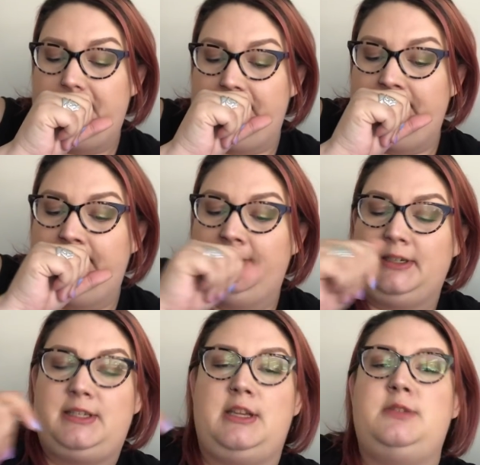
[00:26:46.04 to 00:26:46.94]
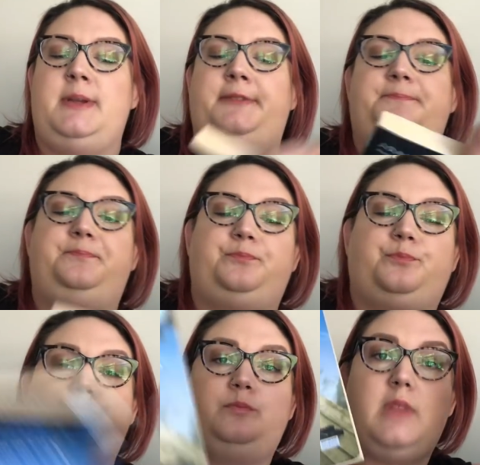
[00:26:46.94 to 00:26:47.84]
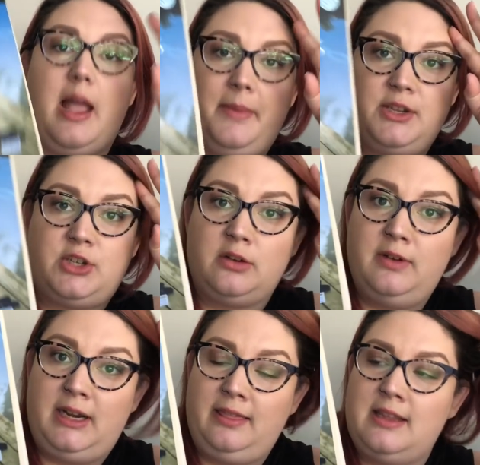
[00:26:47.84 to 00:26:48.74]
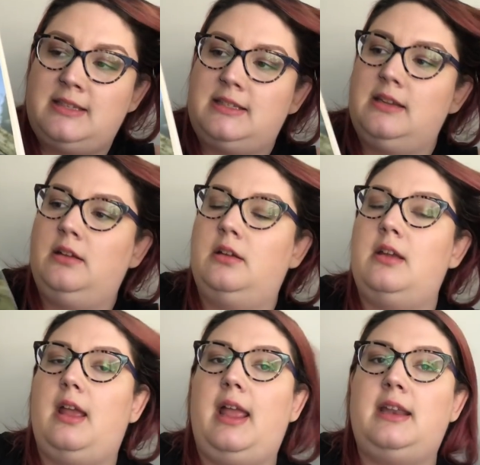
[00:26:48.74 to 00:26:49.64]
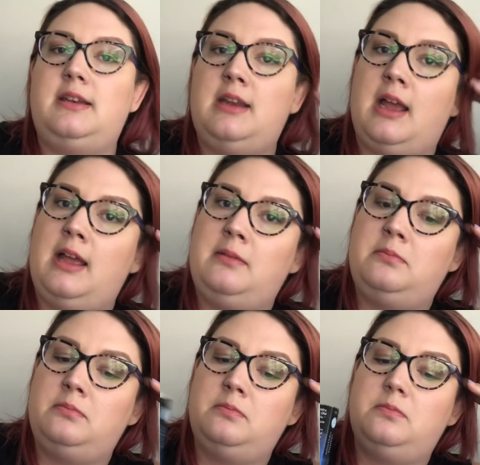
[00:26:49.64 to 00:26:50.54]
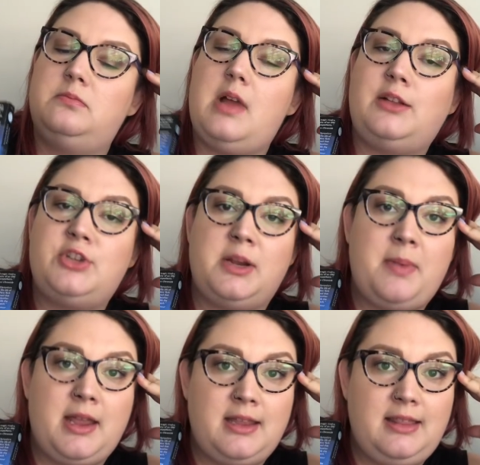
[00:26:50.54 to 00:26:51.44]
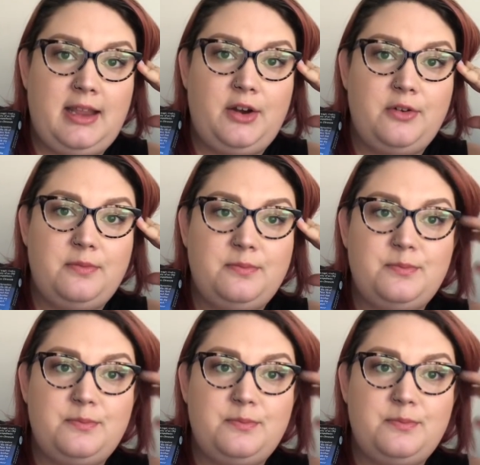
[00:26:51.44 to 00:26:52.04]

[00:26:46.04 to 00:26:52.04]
excuse me. I'm going to start reading this and um, I'll check back in later.